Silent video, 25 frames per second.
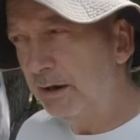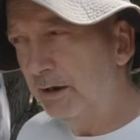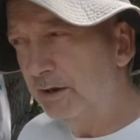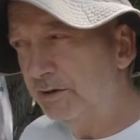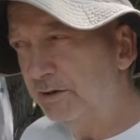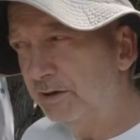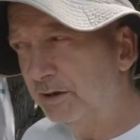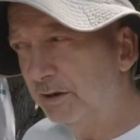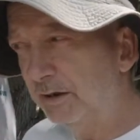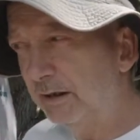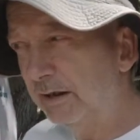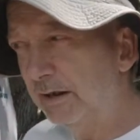
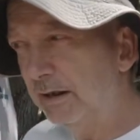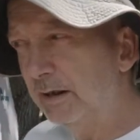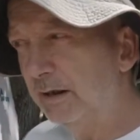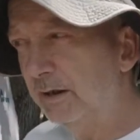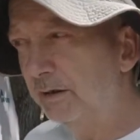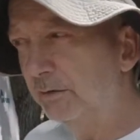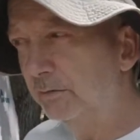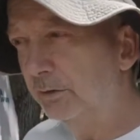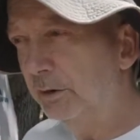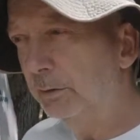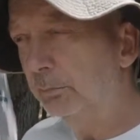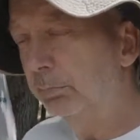easily
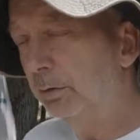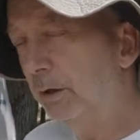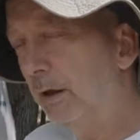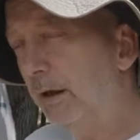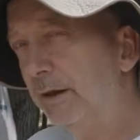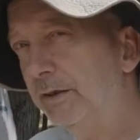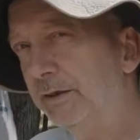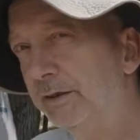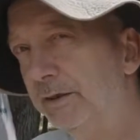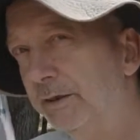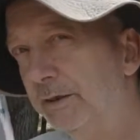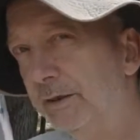
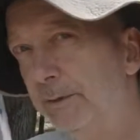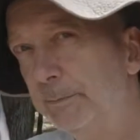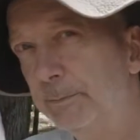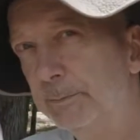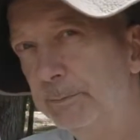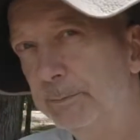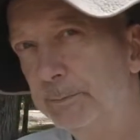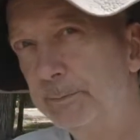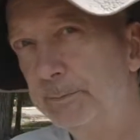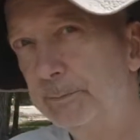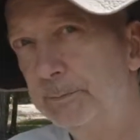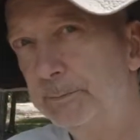replaced
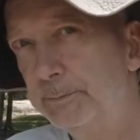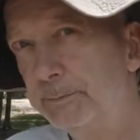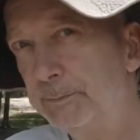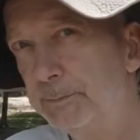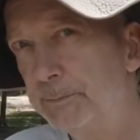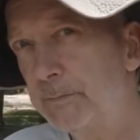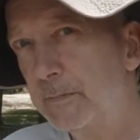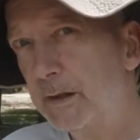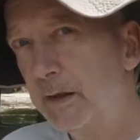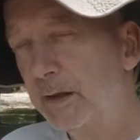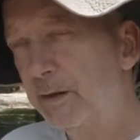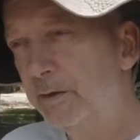
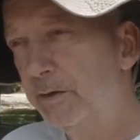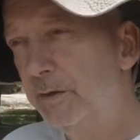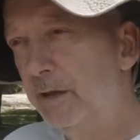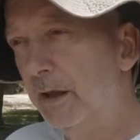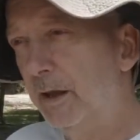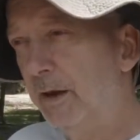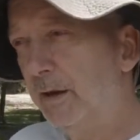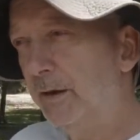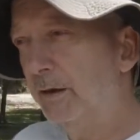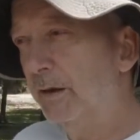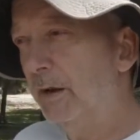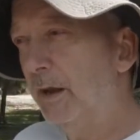
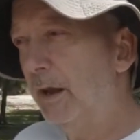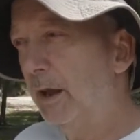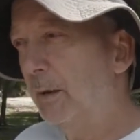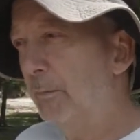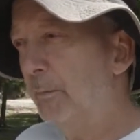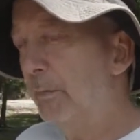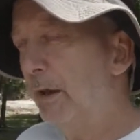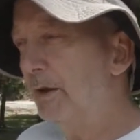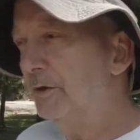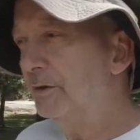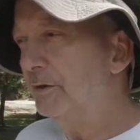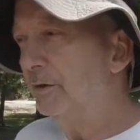than a
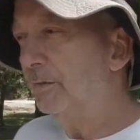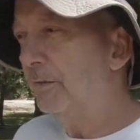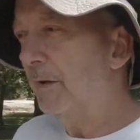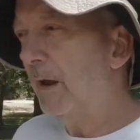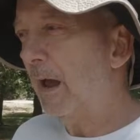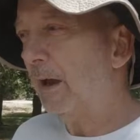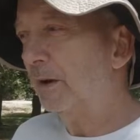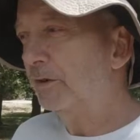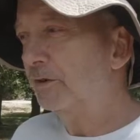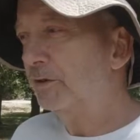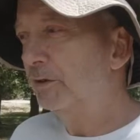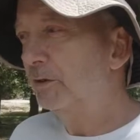
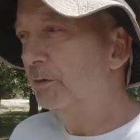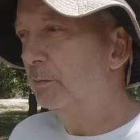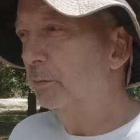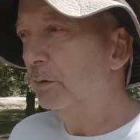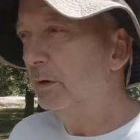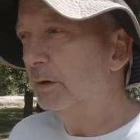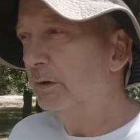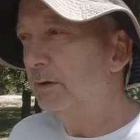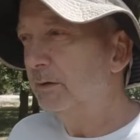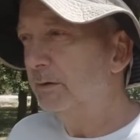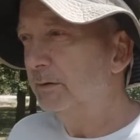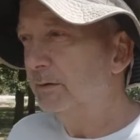manufactured
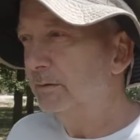one.